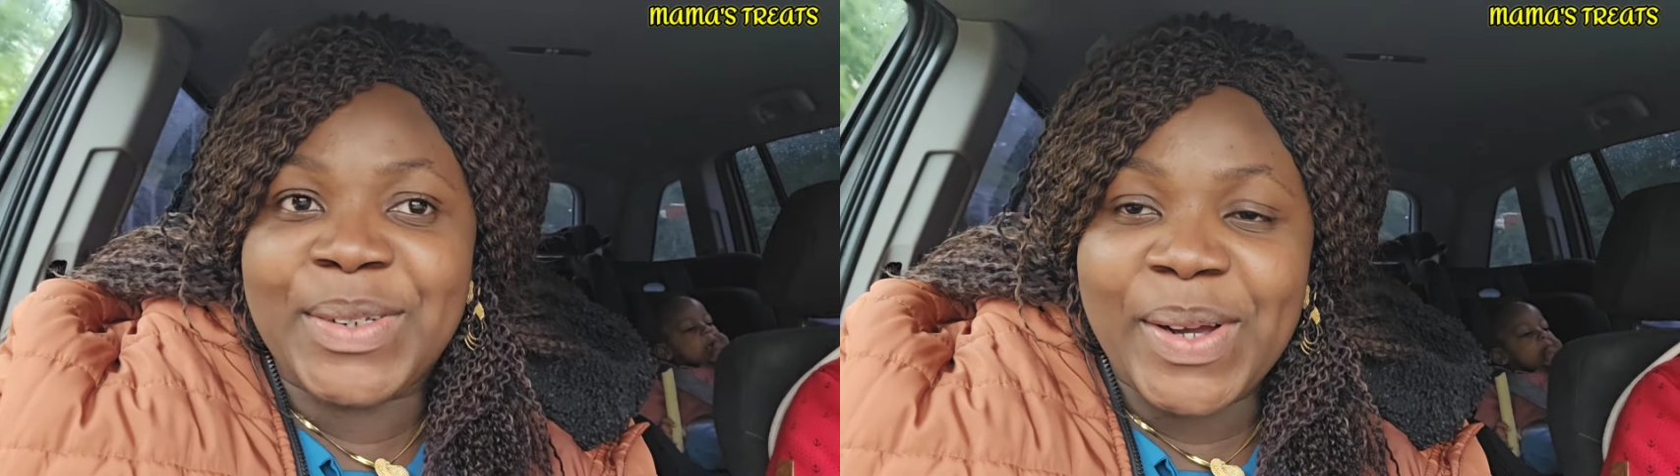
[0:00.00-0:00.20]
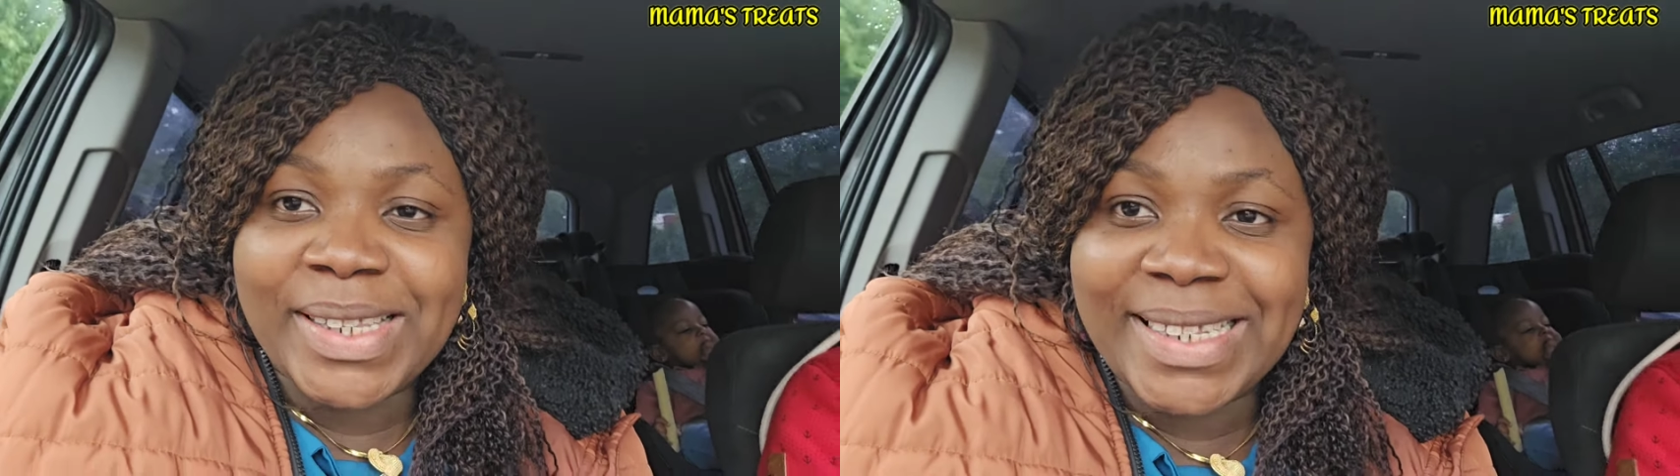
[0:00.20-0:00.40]

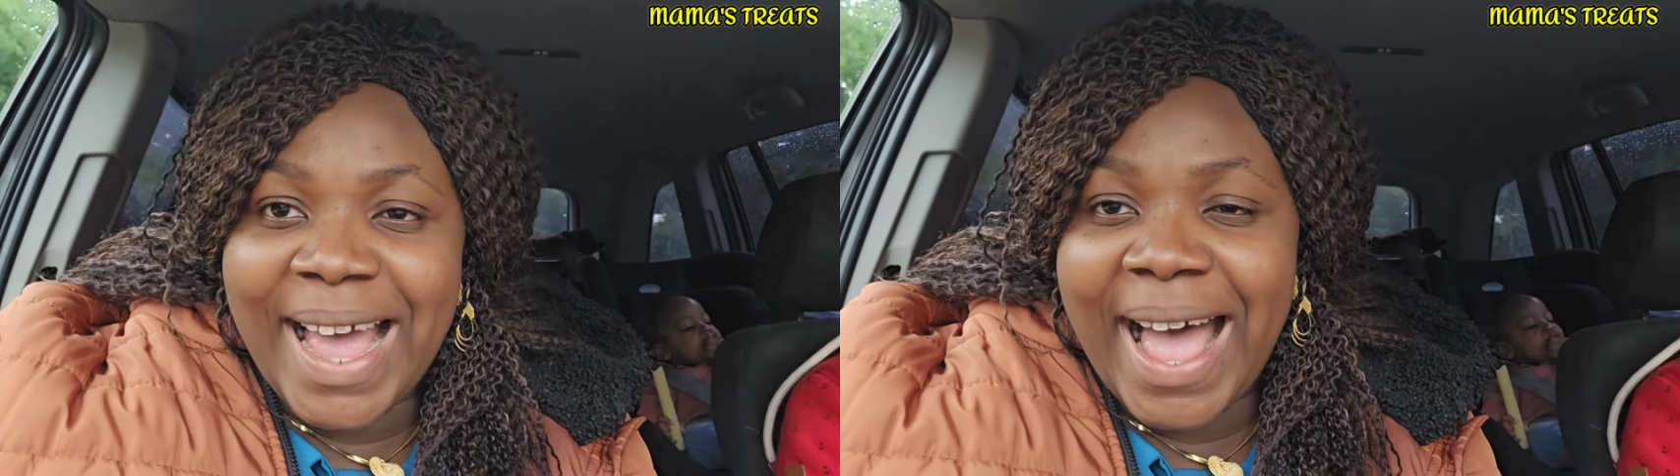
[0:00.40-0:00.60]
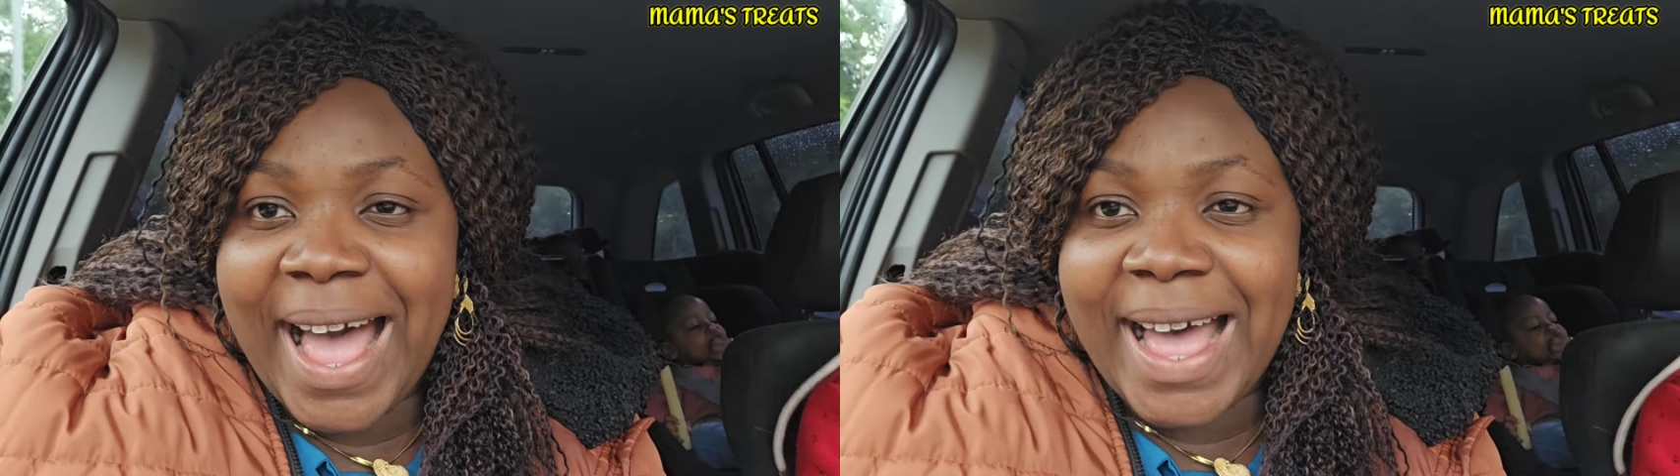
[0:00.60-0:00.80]

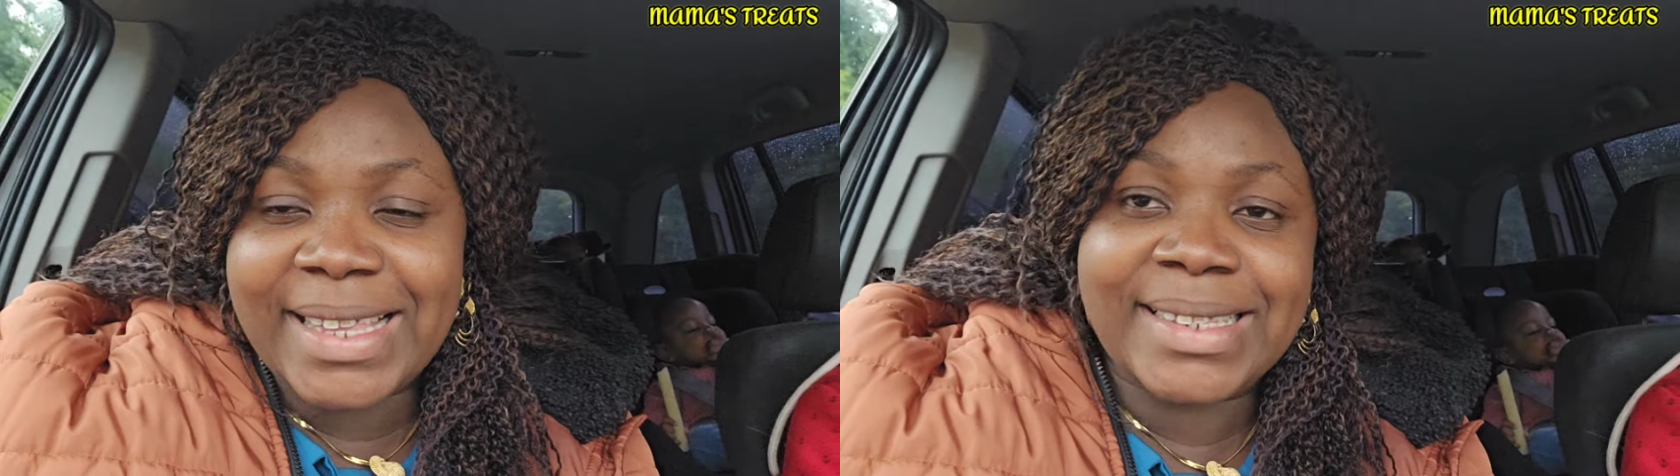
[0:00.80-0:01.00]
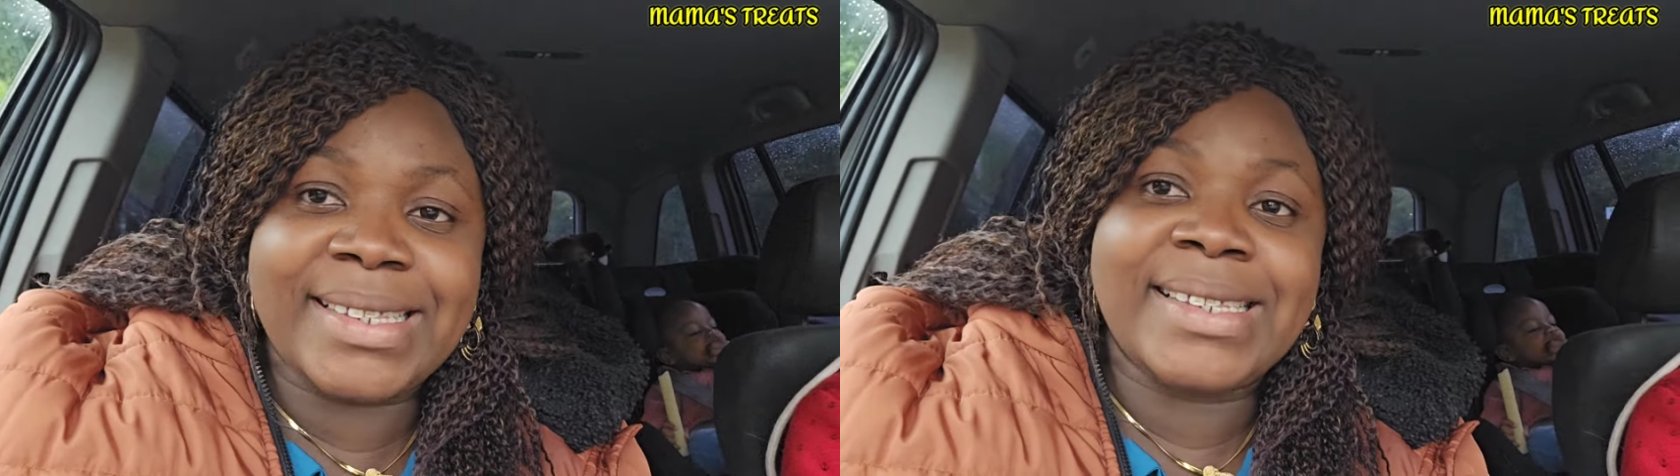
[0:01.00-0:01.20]

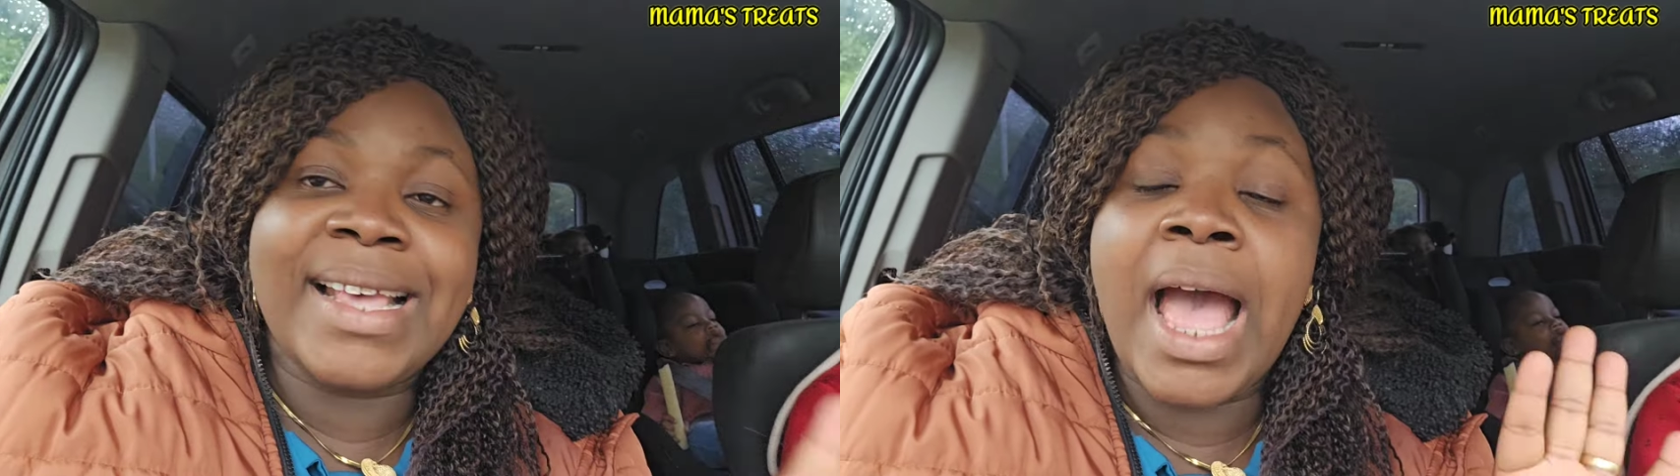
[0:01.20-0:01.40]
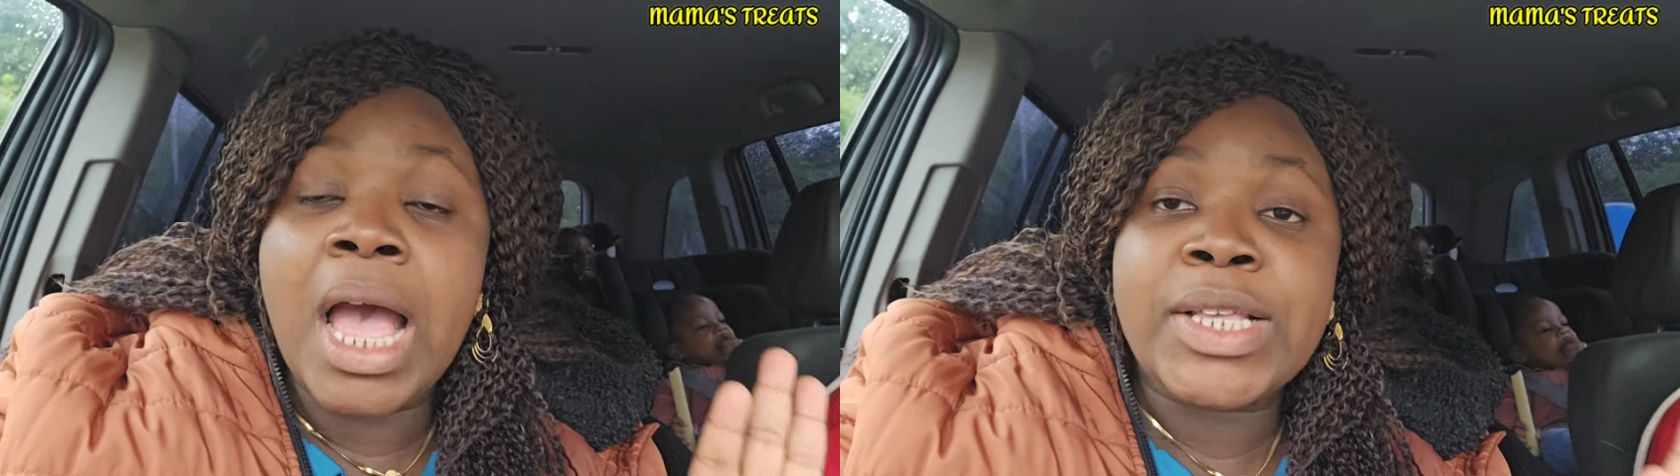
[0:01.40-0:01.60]
daughter's
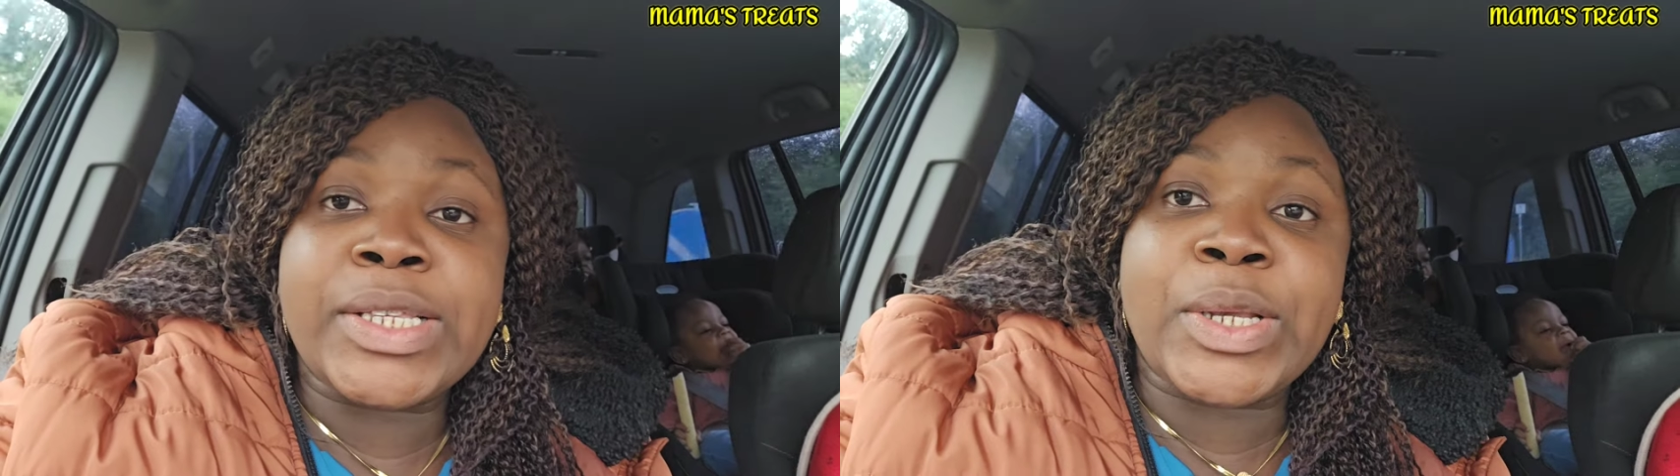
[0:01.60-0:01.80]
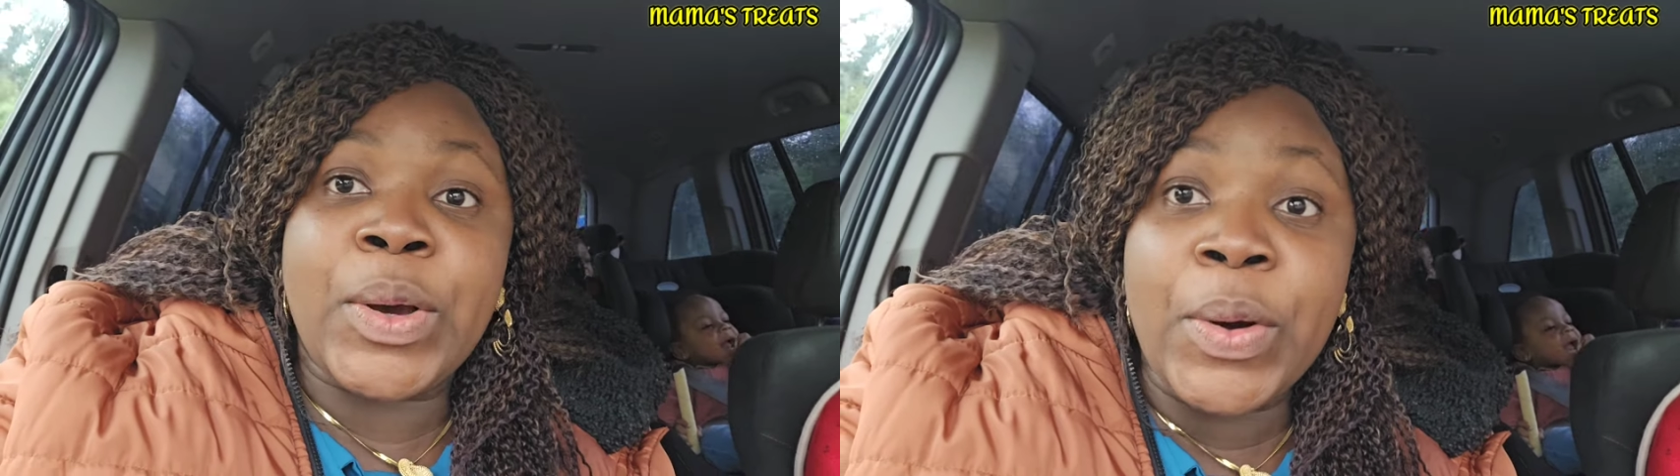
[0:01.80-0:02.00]

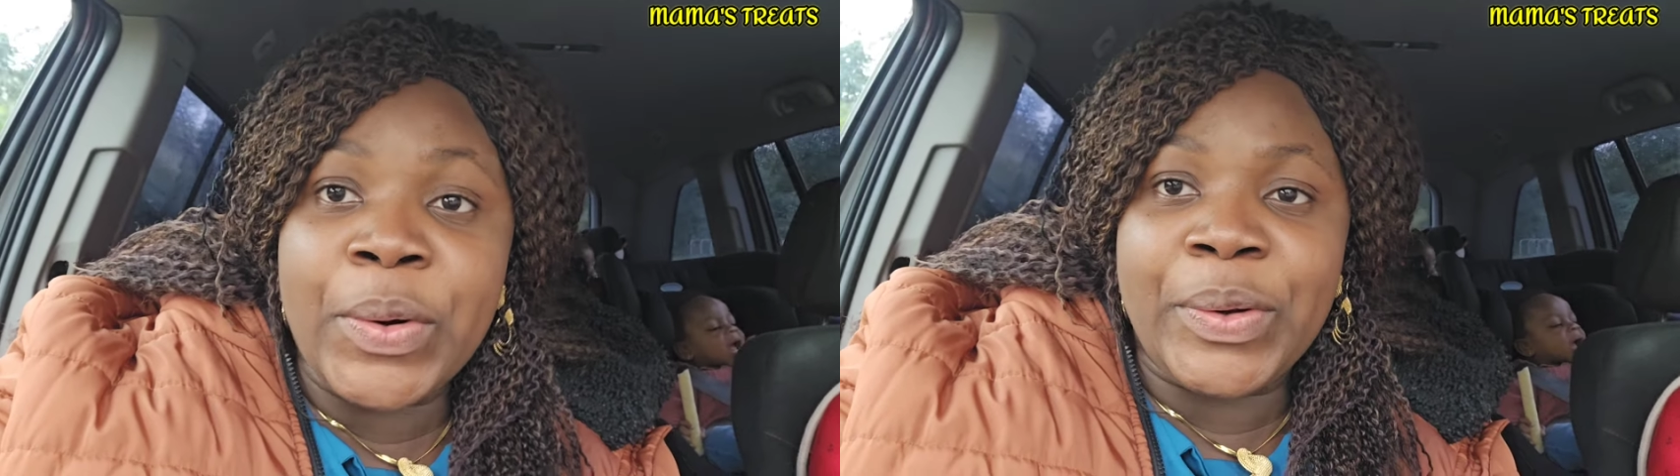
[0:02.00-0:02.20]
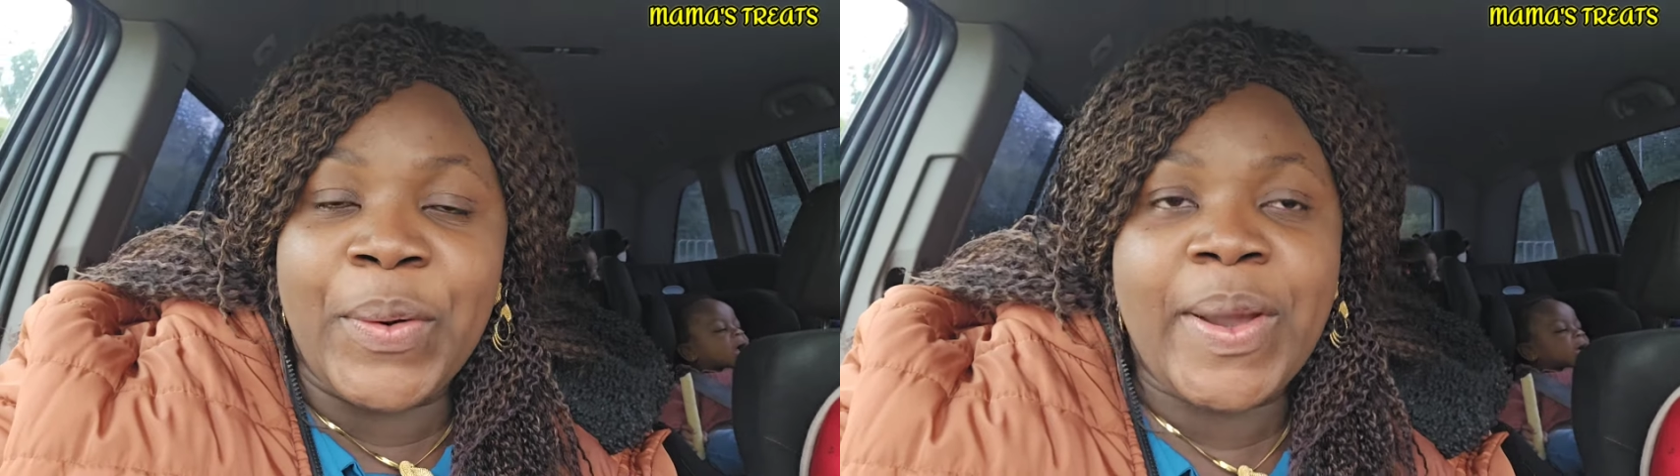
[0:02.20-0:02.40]
school.